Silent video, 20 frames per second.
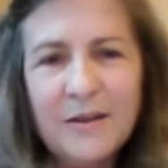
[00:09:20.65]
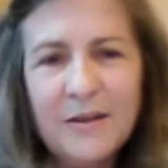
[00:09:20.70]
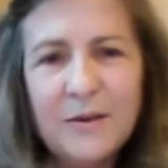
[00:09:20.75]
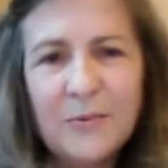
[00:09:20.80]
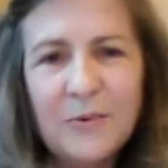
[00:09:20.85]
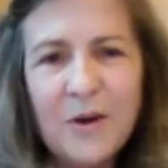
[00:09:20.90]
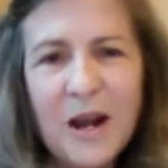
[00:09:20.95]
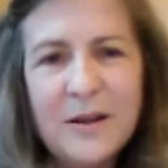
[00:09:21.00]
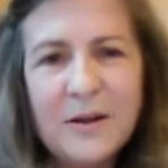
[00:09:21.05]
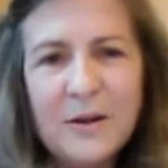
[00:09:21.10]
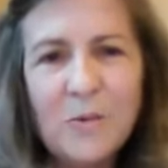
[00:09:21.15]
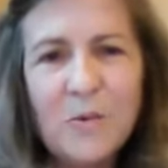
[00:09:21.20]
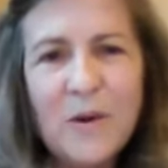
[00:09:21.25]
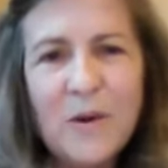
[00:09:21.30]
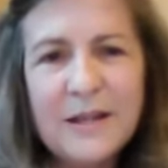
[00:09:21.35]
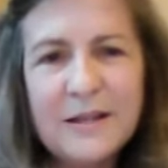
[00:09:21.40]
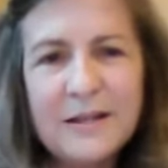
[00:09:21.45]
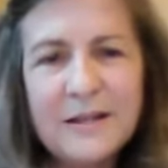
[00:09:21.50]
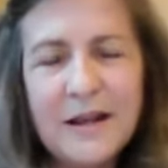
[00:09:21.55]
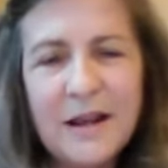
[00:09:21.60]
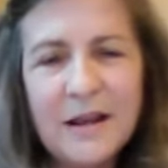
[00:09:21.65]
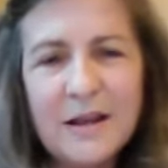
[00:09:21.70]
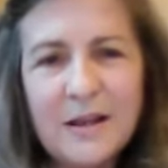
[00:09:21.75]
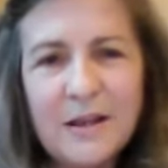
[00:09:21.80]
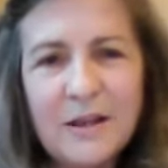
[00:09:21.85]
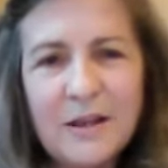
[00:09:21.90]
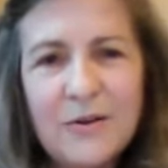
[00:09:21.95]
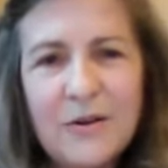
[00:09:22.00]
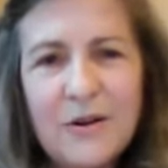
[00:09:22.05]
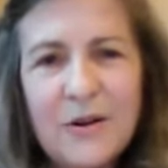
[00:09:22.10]
the Rider-Waite deck,
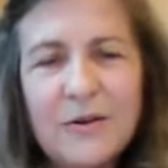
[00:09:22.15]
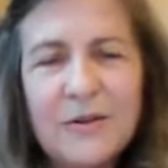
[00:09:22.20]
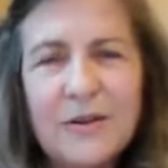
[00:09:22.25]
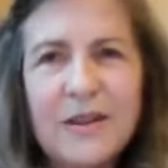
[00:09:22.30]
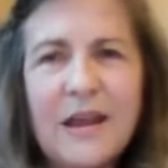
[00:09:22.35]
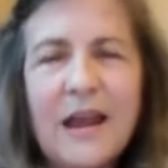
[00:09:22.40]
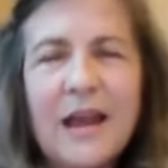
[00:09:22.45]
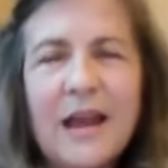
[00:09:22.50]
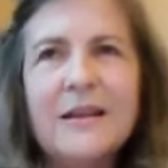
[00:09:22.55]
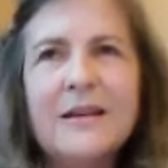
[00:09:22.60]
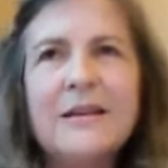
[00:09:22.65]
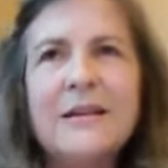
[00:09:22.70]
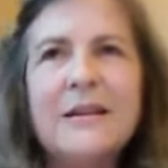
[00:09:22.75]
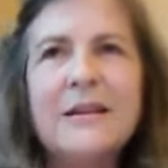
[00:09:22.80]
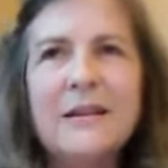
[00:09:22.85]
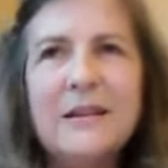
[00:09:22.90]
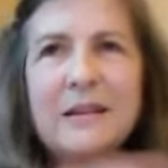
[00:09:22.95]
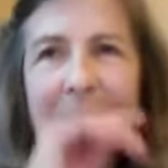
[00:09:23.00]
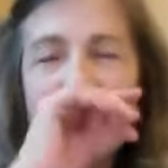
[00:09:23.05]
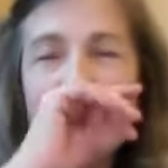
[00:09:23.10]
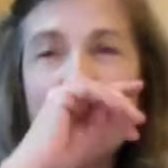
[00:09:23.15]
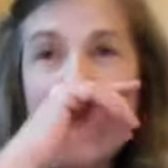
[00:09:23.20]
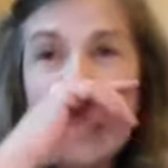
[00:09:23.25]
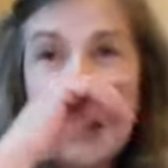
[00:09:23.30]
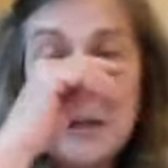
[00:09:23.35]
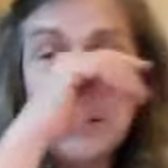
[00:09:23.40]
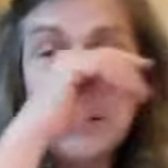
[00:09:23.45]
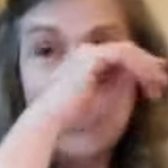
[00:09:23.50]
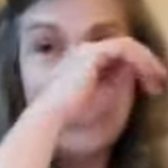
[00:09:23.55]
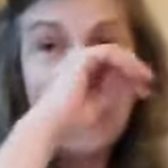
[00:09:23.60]
you know that
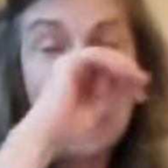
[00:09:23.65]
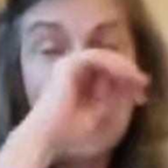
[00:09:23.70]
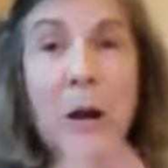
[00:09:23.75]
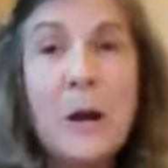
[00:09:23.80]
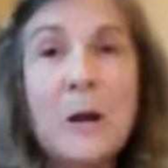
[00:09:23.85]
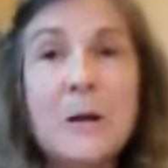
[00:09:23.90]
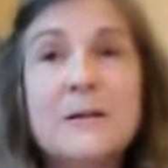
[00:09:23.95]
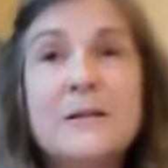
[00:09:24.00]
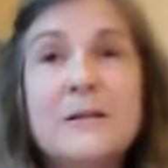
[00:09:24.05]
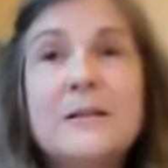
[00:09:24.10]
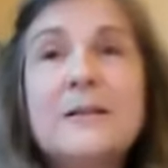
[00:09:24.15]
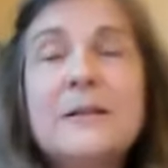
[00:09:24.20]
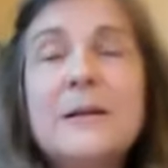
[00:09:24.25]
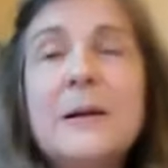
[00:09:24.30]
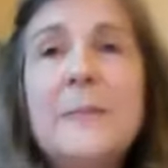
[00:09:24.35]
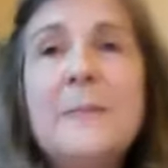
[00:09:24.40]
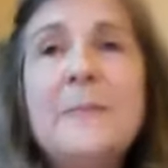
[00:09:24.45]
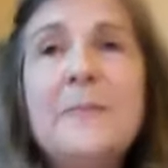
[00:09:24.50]
the cards,